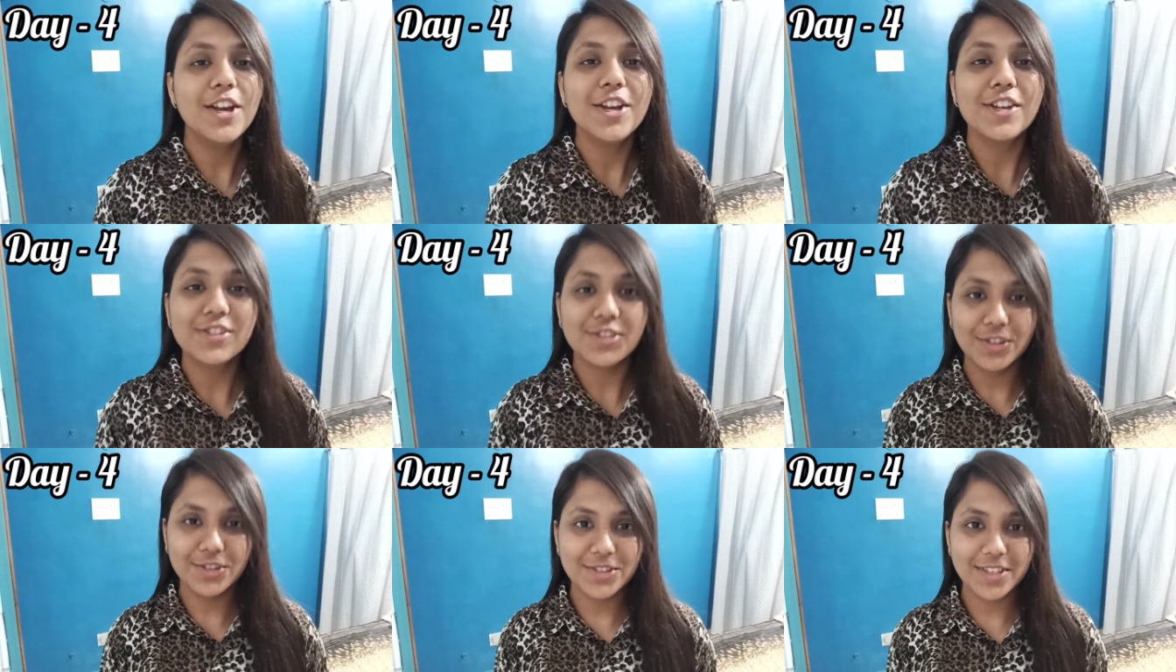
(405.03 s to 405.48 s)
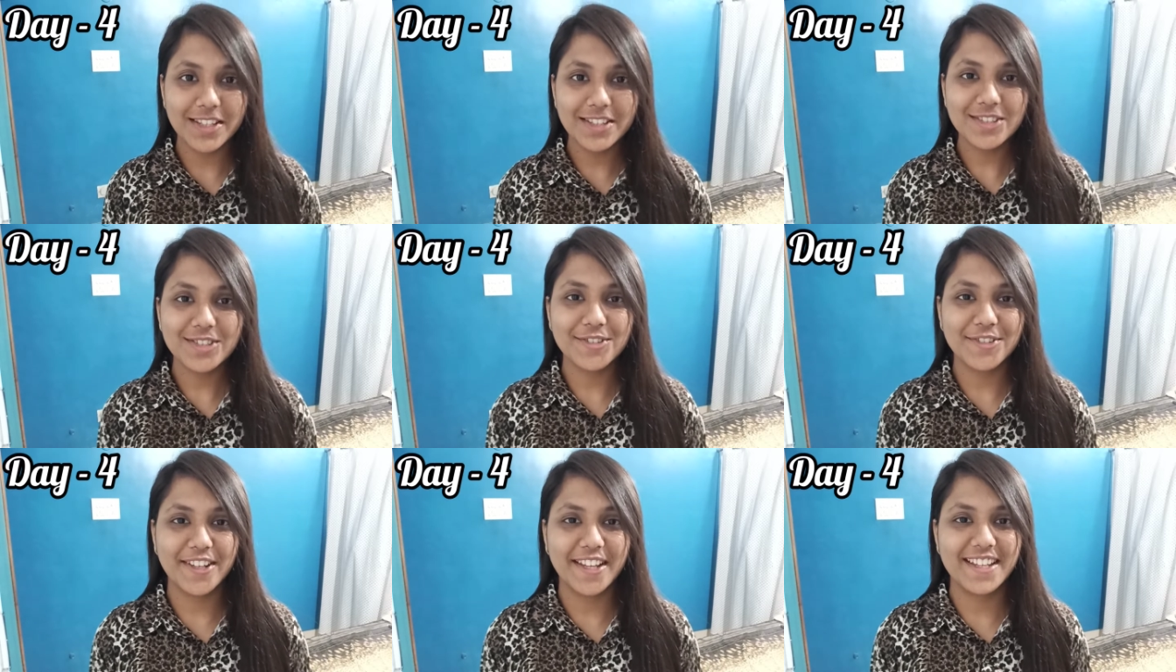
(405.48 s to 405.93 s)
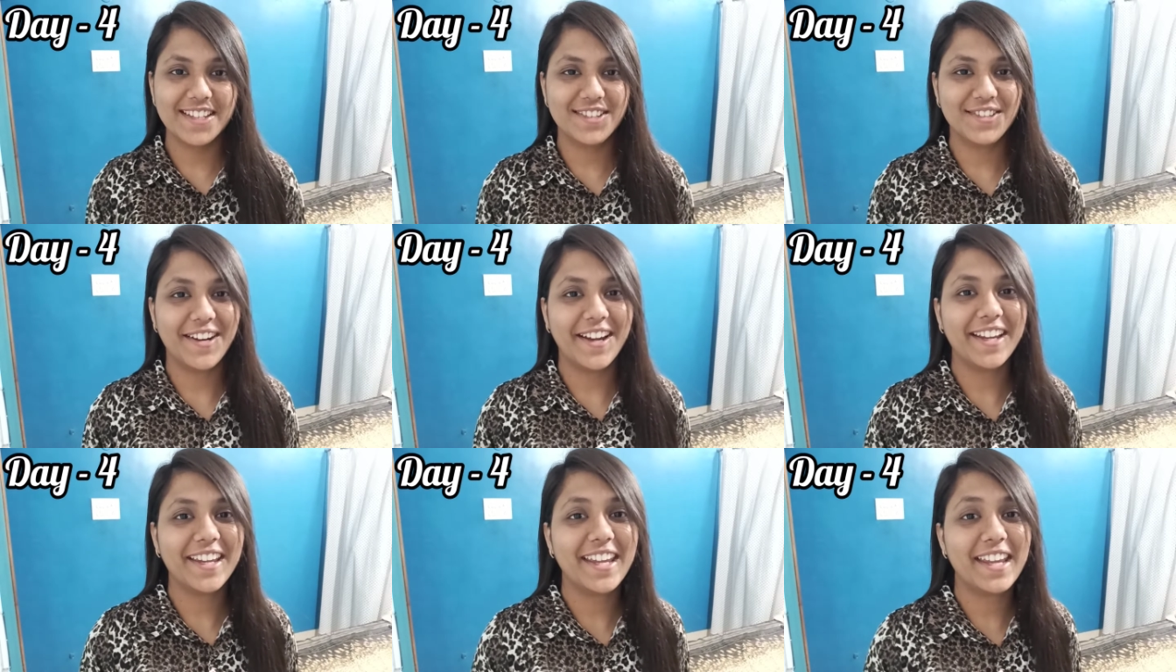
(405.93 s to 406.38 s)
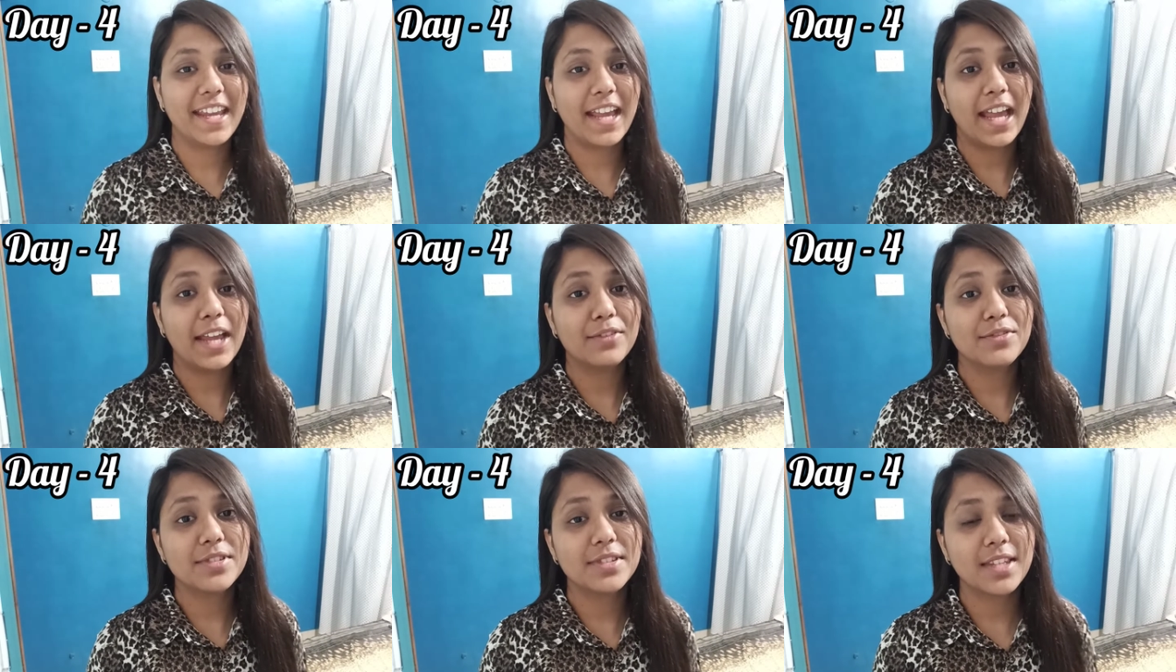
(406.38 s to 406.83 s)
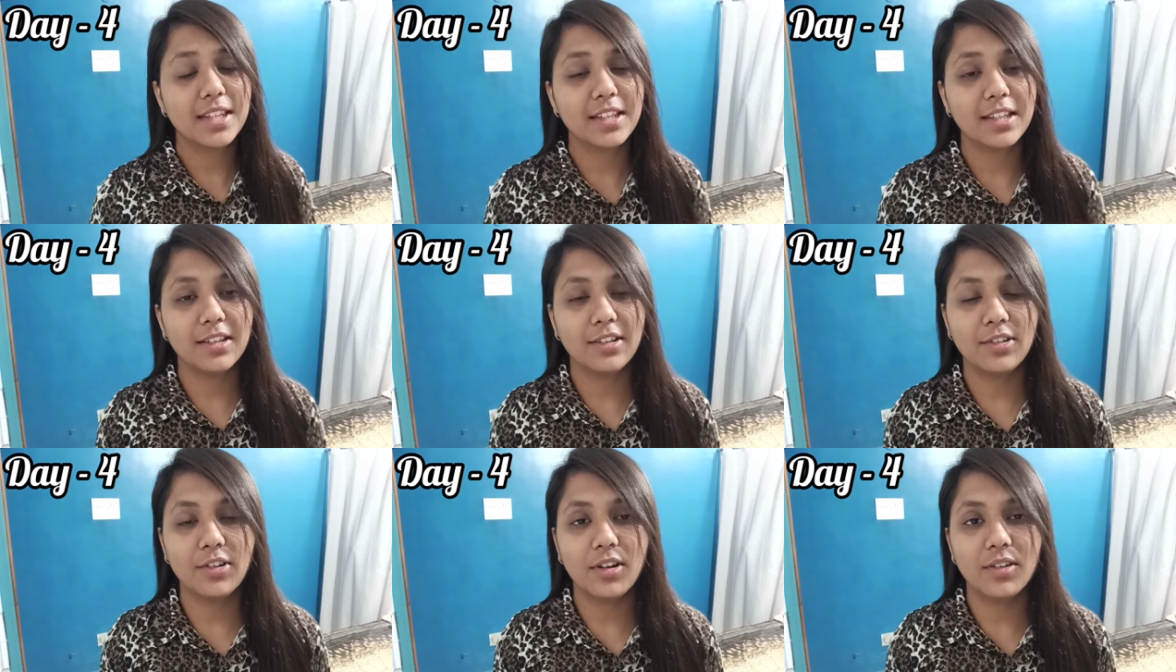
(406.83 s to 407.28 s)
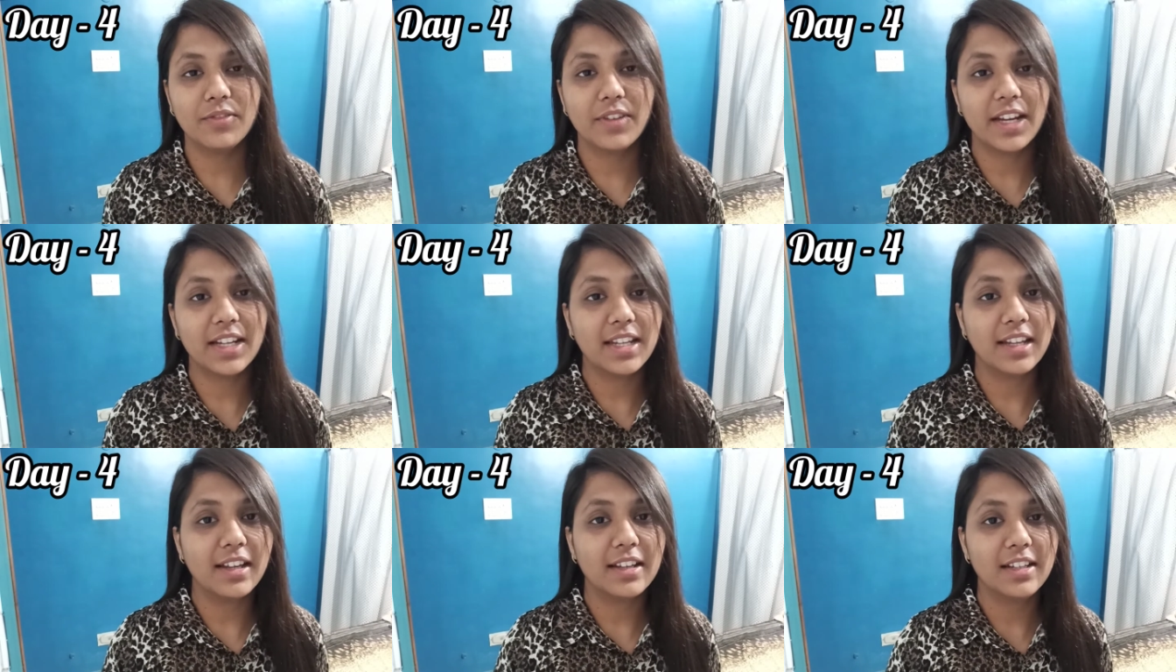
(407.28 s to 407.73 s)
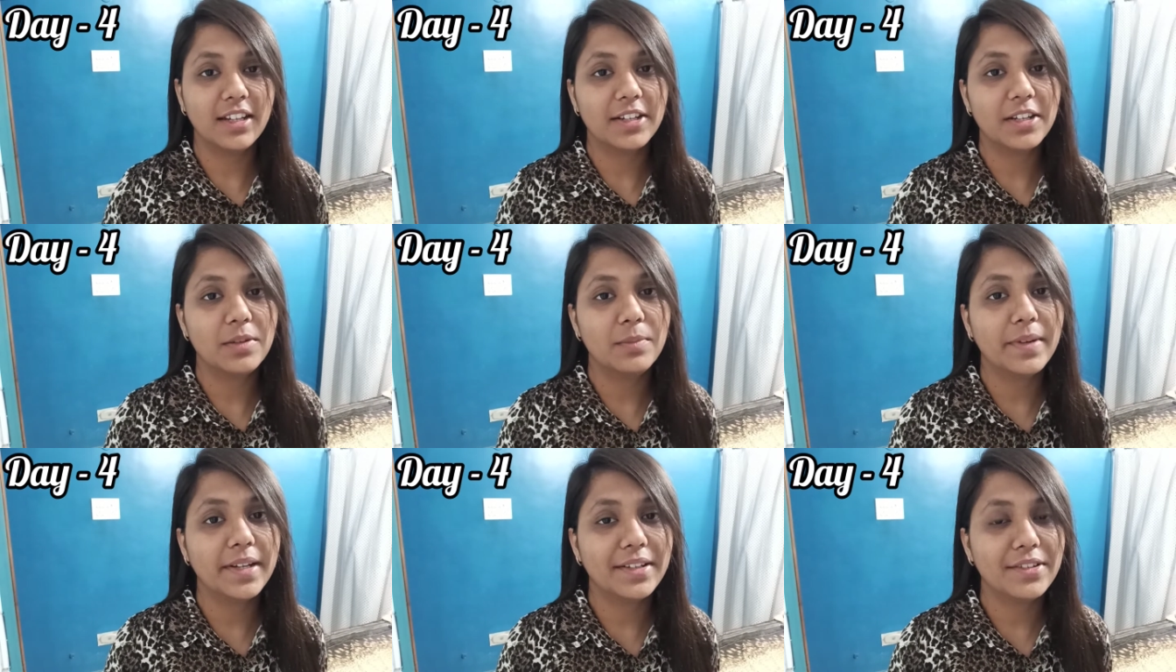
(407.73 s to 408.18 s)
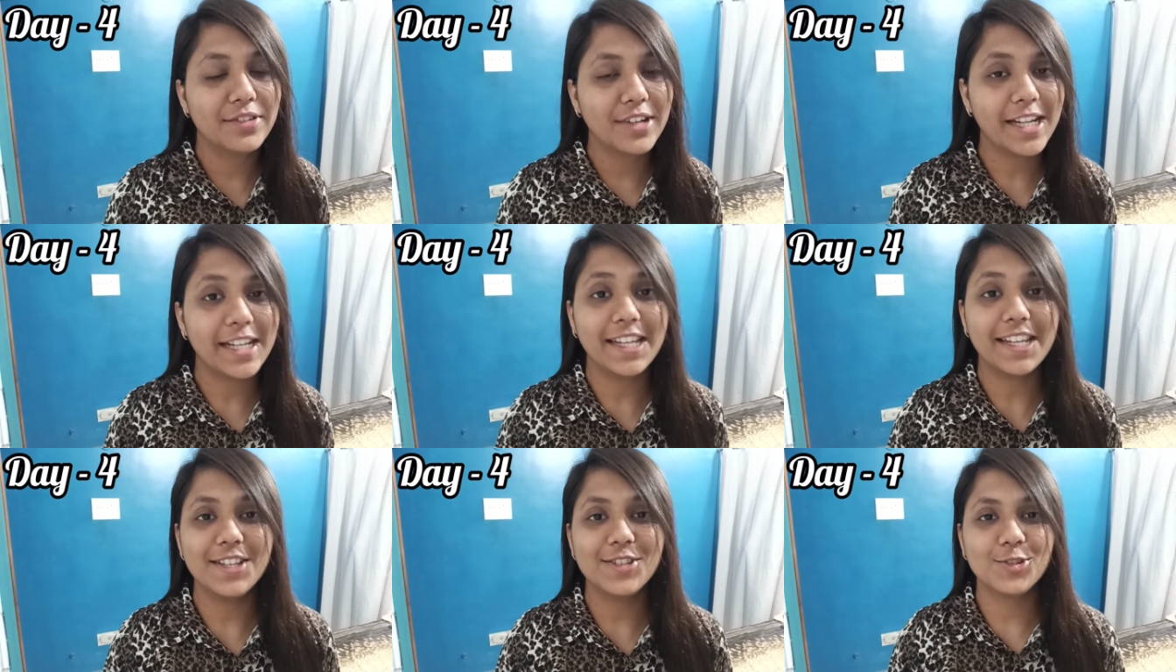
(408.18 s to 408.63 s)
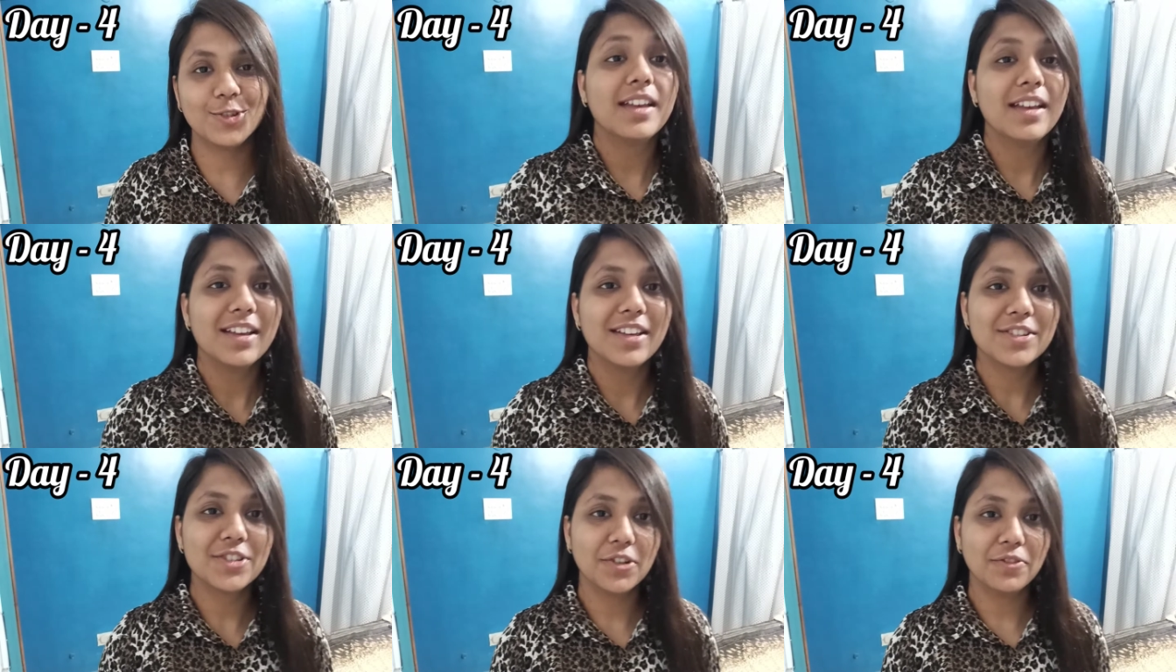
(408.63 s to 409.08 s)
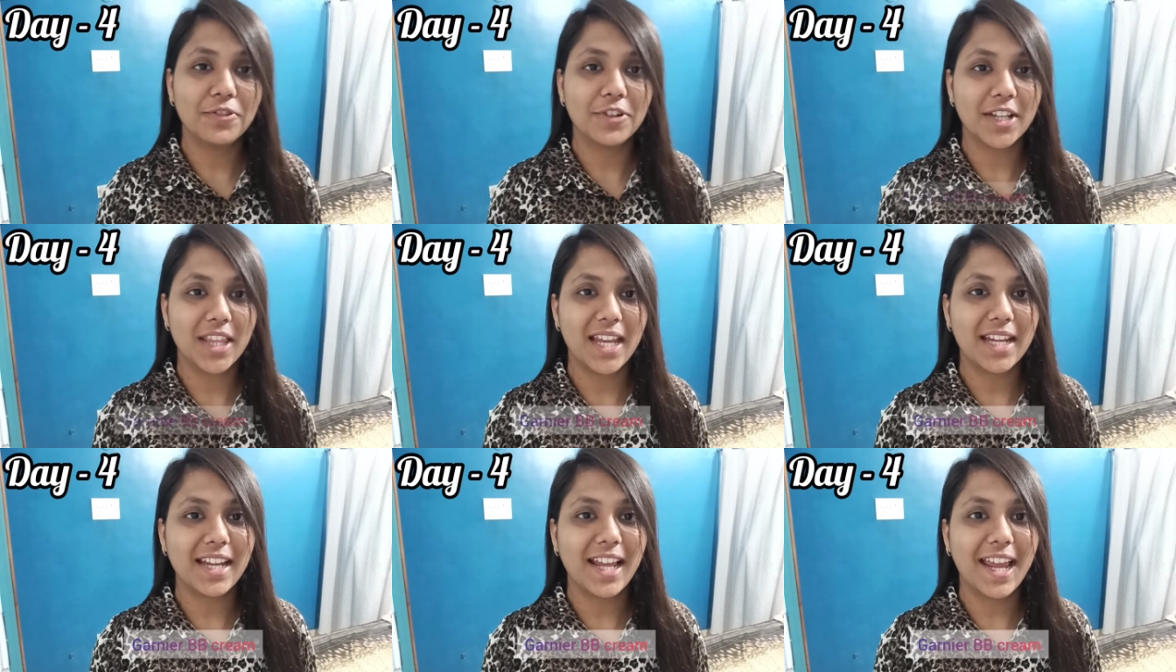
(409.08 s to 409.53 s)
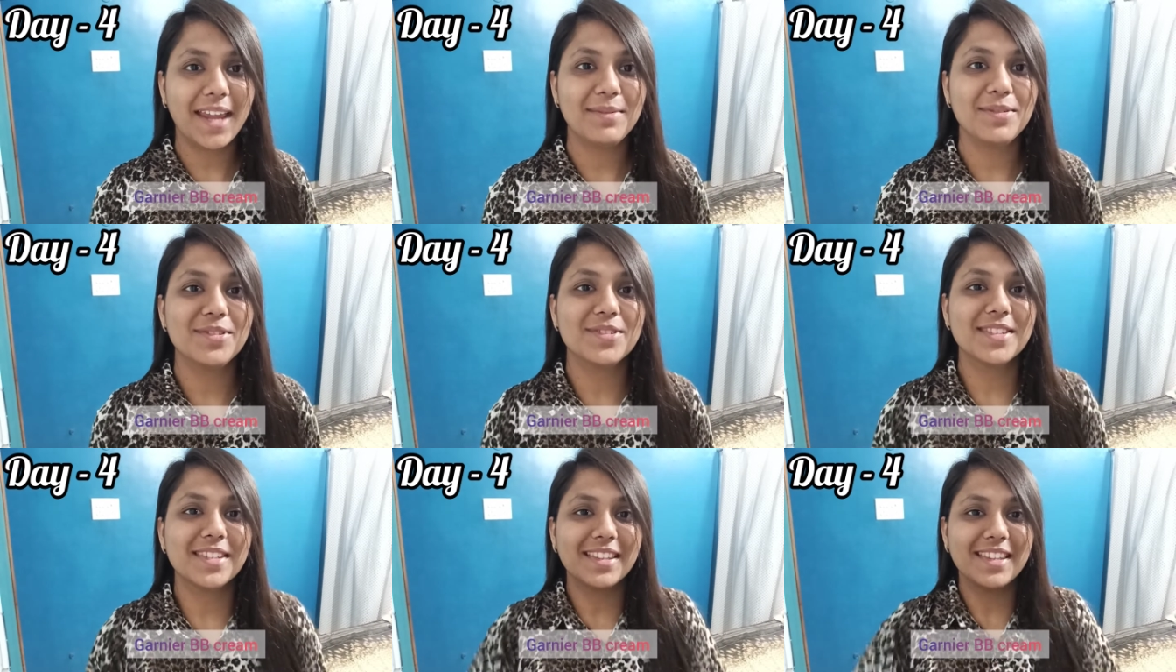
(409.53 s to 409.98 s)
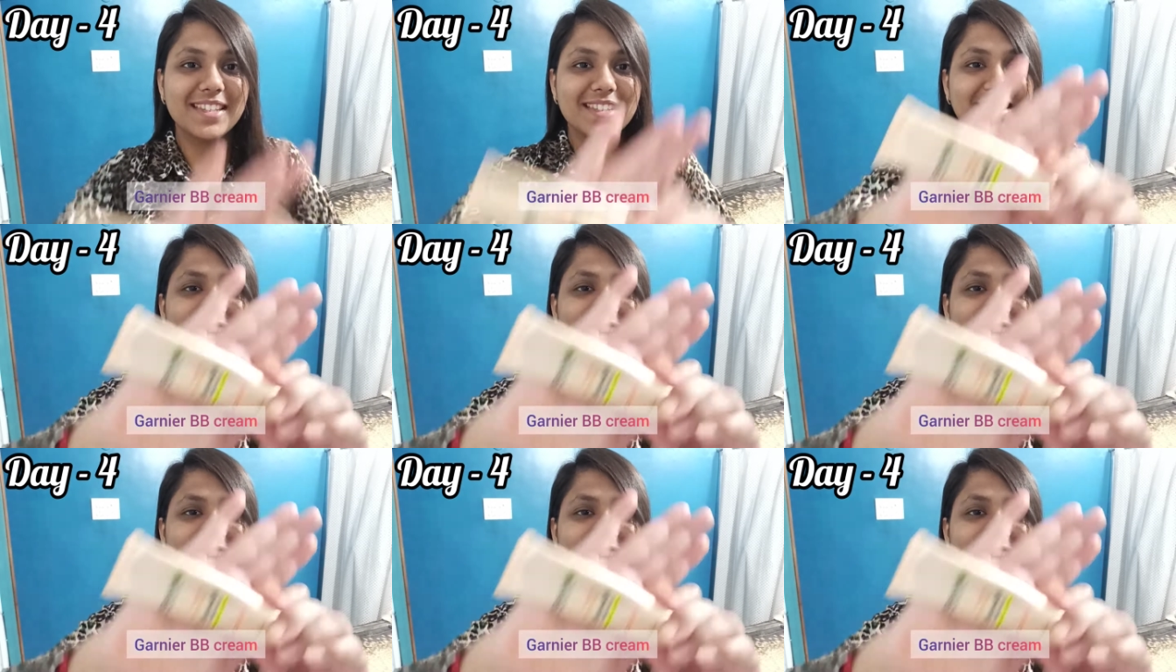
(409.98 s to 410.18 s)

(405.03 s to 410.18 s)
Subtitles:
So since today is Rakhi, I was thinking of getting a little bit ready. So for that, I'm using this